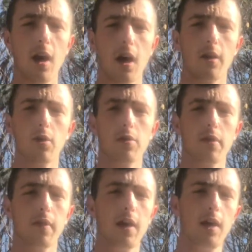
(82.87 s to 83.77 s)
another
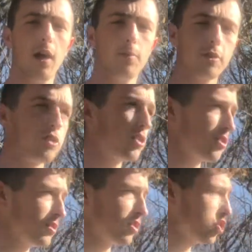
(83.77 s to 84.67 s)
thing that helps is just to